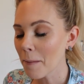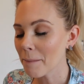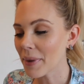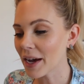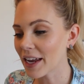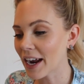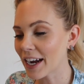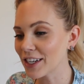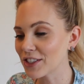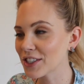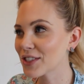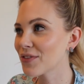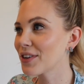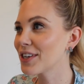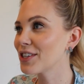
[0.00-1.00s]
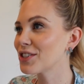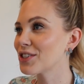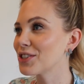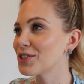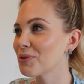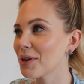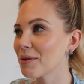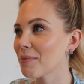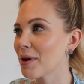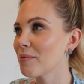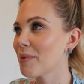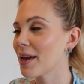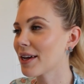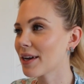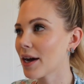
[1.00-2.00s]
But I just finished doing my
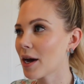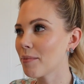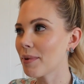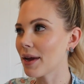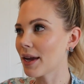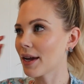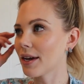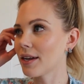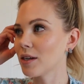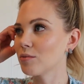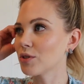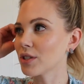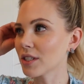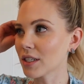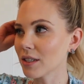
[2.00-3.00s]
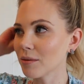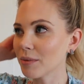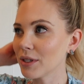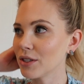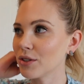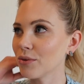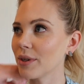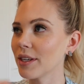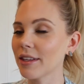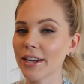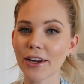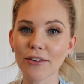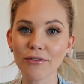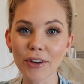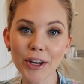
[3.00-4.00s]
makeup and I'm just gonna be doing
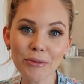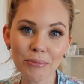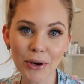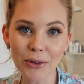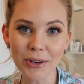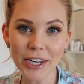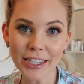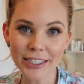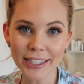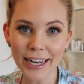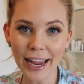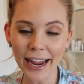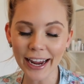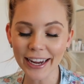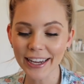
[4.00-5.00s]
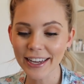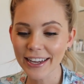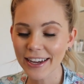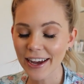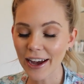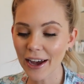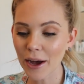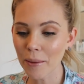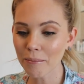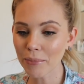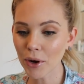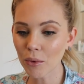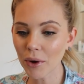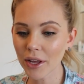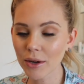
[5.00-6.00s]
like a fun pony today. Um,
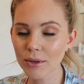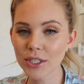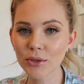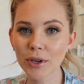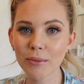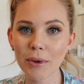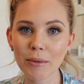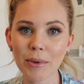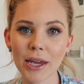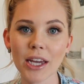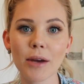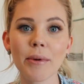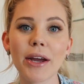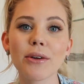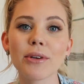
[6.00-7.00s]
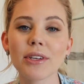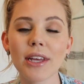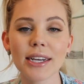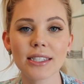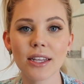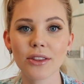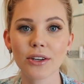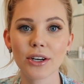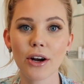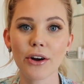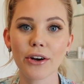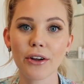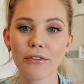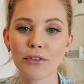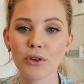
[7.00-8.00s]
but while I was doing my makeup, I realized that there
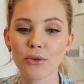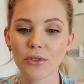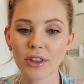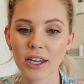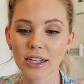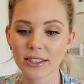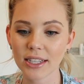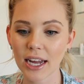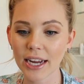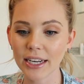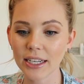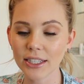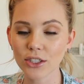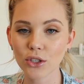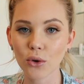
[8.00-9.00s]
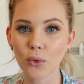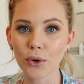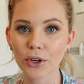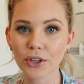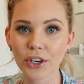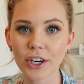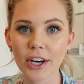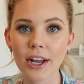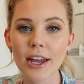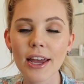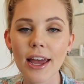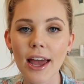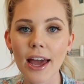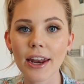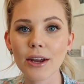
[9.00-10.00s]
are a few things that I need to order.
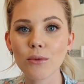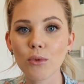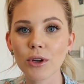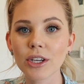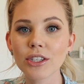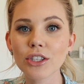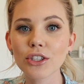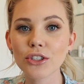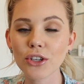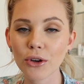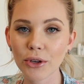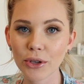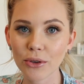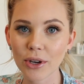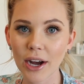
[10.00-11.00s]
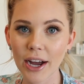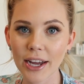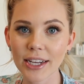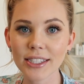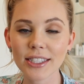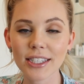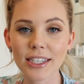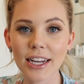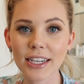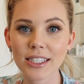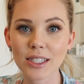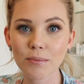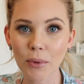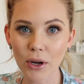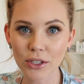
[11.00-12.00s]
And I wanted to show you guys
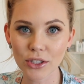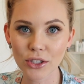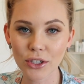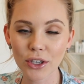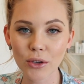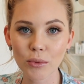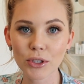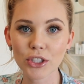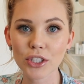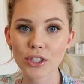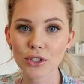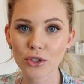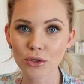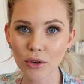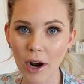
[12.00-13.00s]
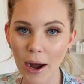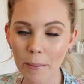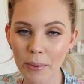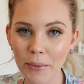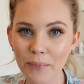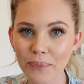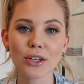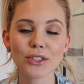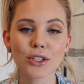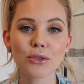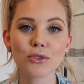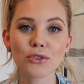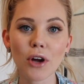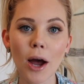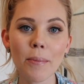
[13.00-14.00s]
today's sponsor, which is Drop.
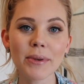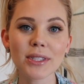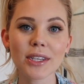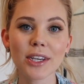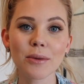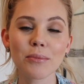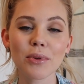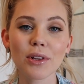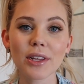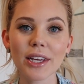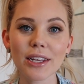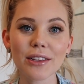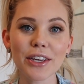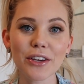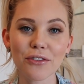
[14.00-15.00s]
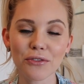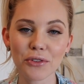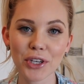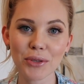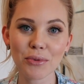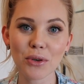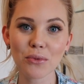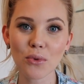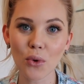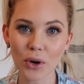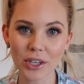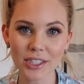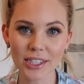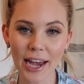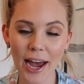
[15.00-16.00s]
So Drop is a completely free
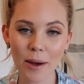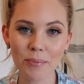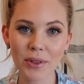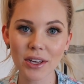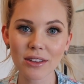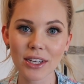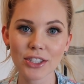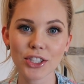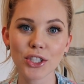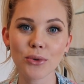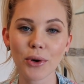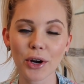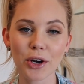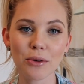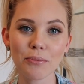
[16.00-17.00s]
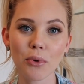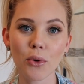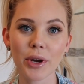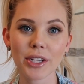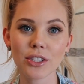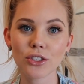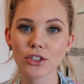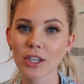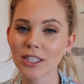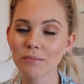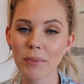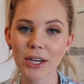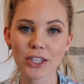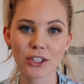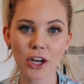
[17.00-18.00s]
rewards app that lets you earn points
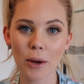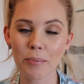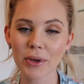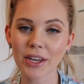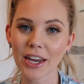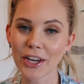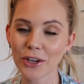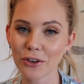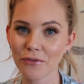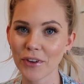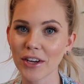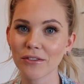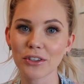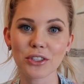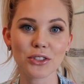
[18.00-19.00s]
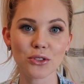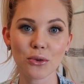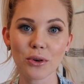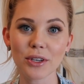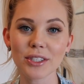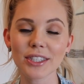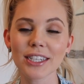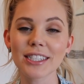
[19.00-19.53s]
just by shopping at your favorite stores.